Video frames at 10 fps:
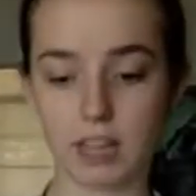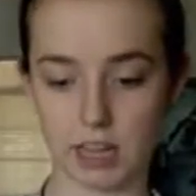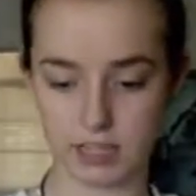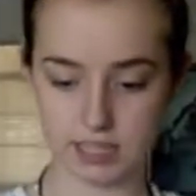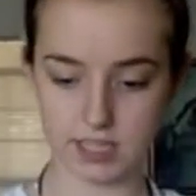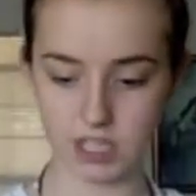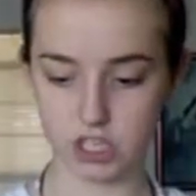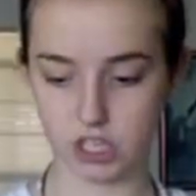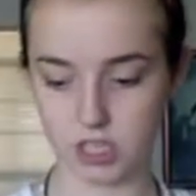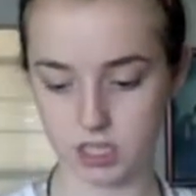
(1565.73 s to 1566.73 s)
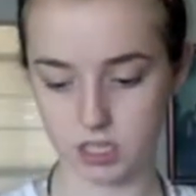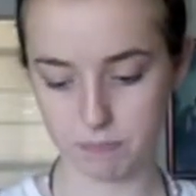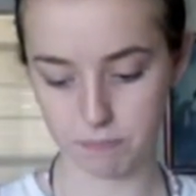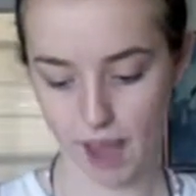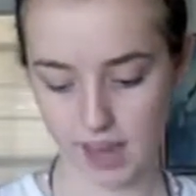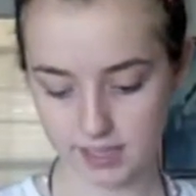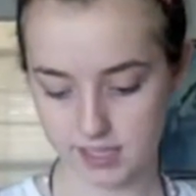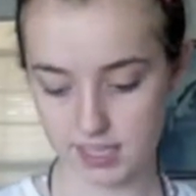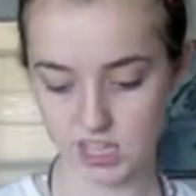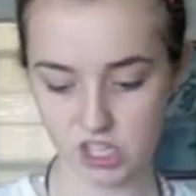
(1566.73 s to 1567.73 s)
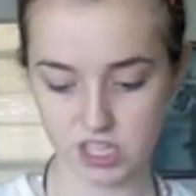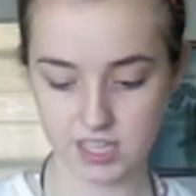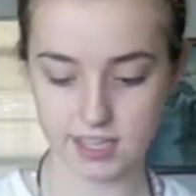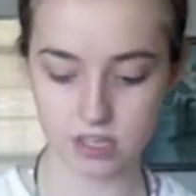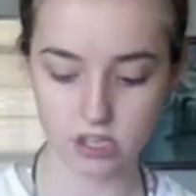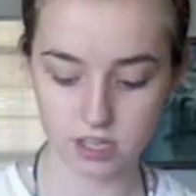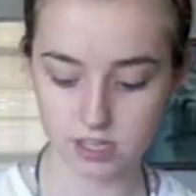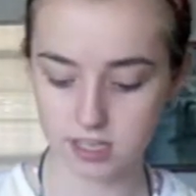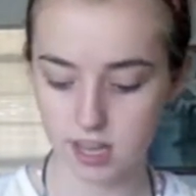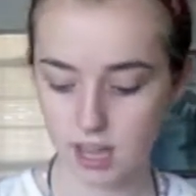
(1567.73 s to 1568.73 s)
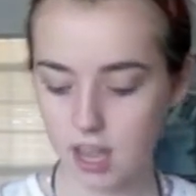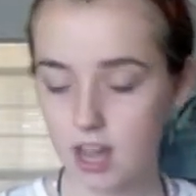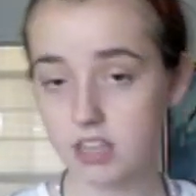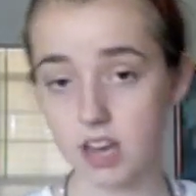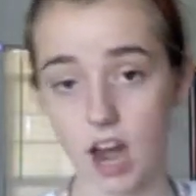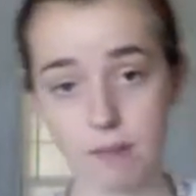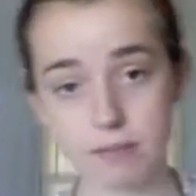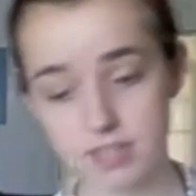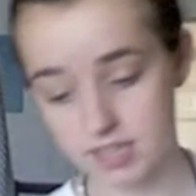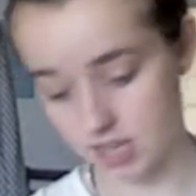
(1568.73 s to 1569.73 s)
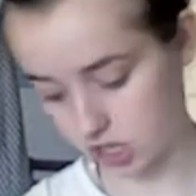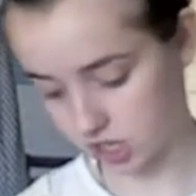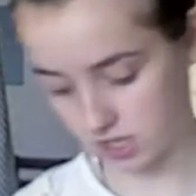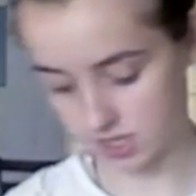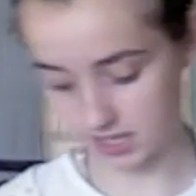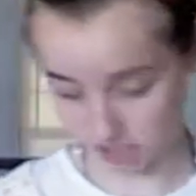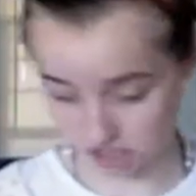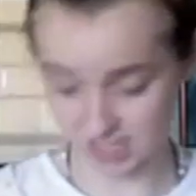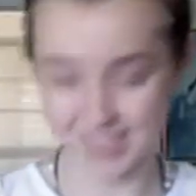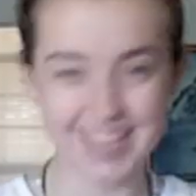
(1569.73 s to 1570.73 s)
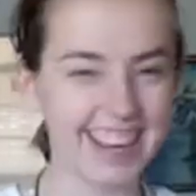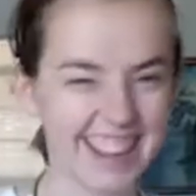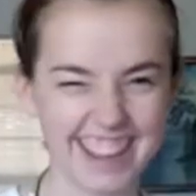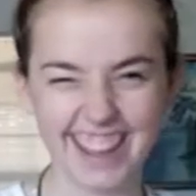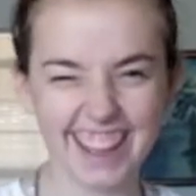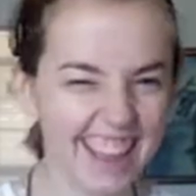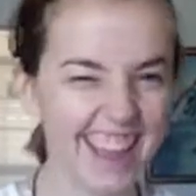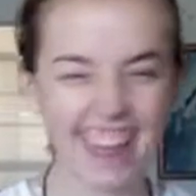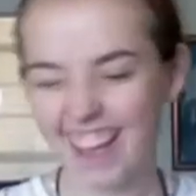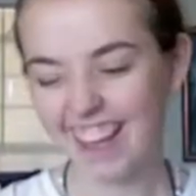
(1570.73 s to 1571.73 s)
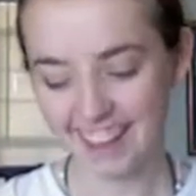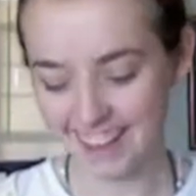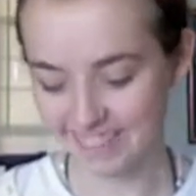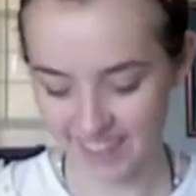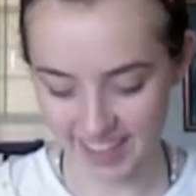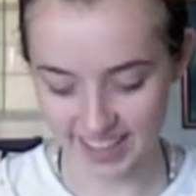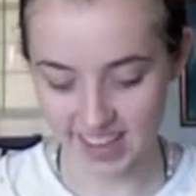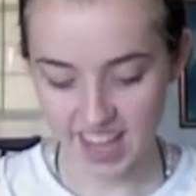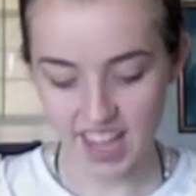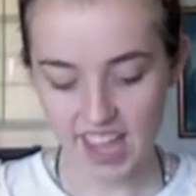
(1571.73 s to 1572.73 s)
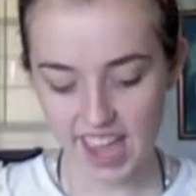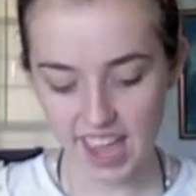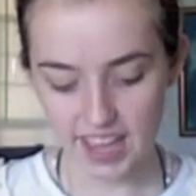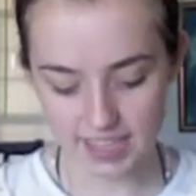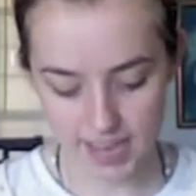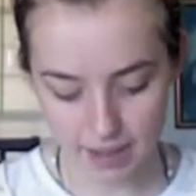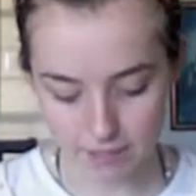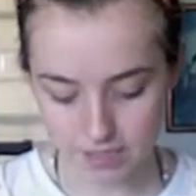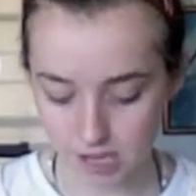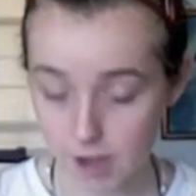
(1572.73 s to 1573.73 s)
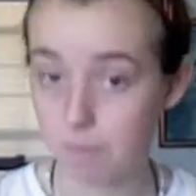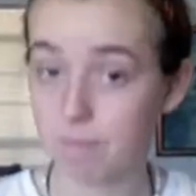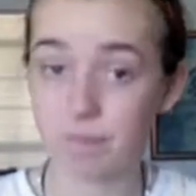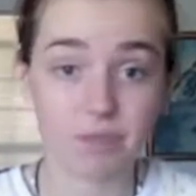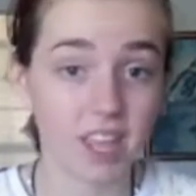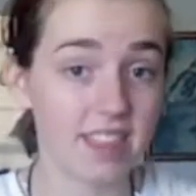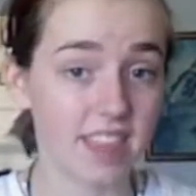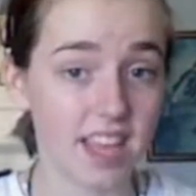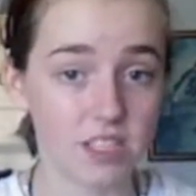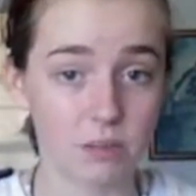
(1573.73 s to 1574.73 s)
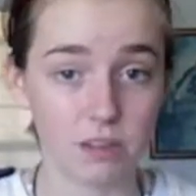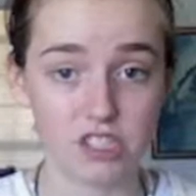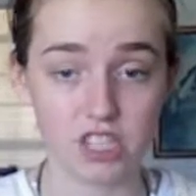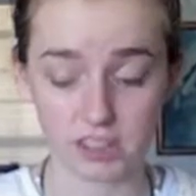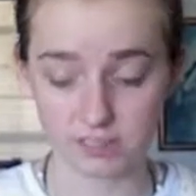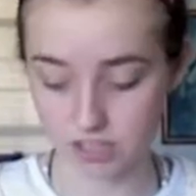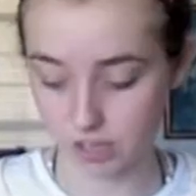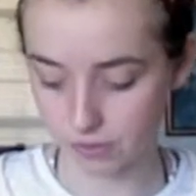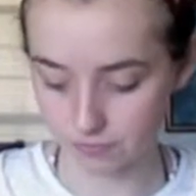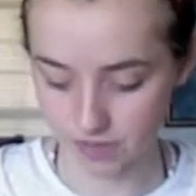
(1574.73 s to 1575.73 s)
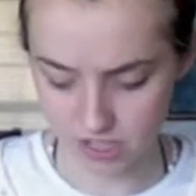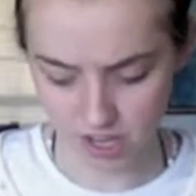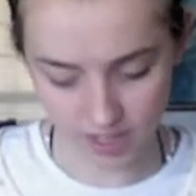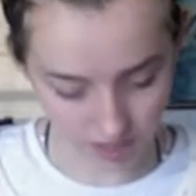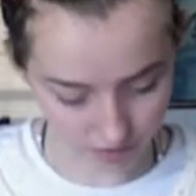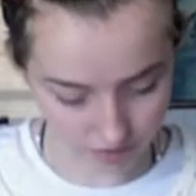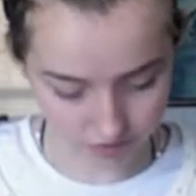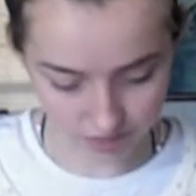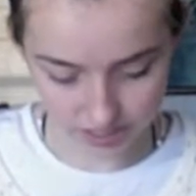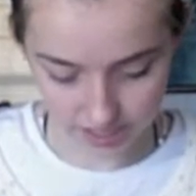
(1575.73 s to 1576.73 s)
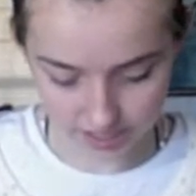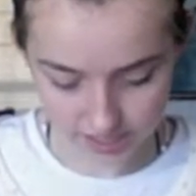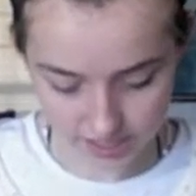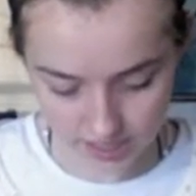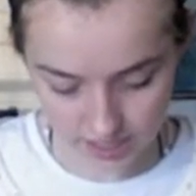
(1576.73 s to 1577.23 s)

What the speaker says: line stitches, back stitch stitches, top stitch stitches. Oh man. And so that's what she gives you. So I thought that was very nice.